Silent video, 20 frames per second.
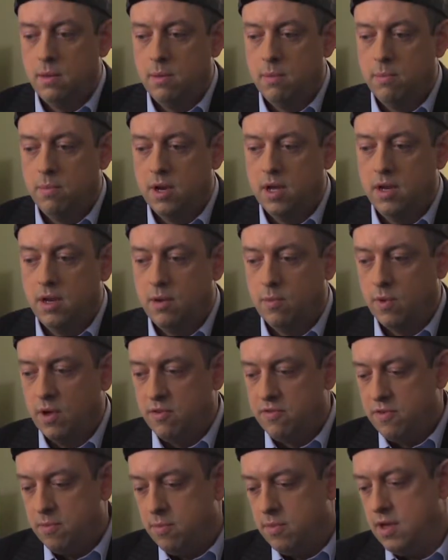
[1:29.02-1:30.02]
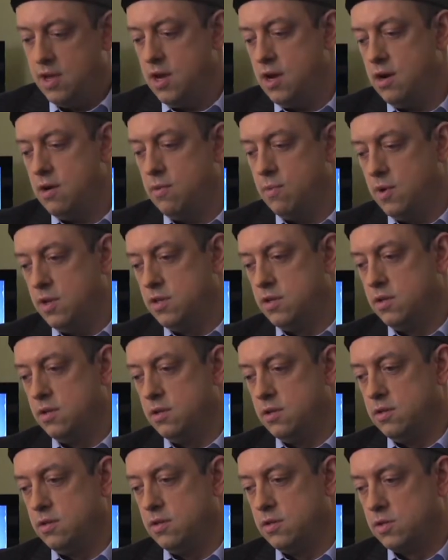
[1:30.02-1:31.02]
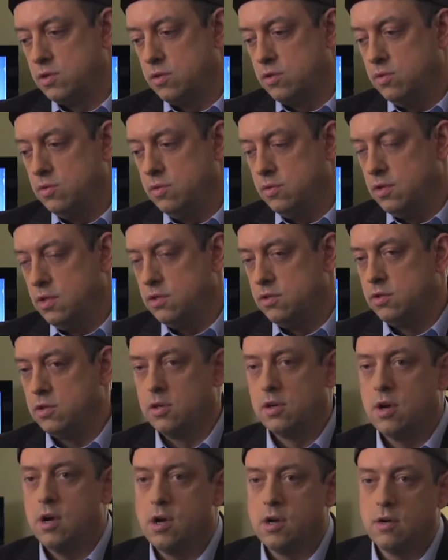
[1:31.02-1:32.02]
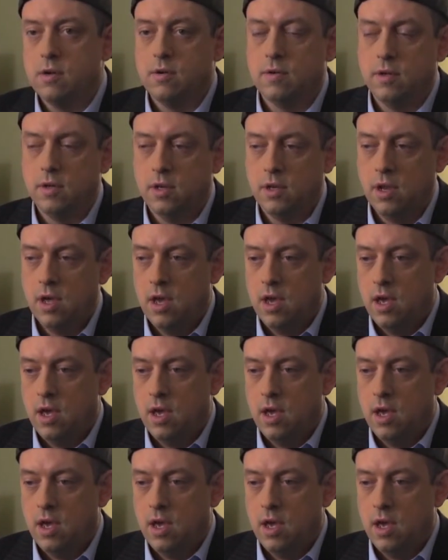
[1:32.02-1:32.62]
But I went from there, went to school in Chicago, and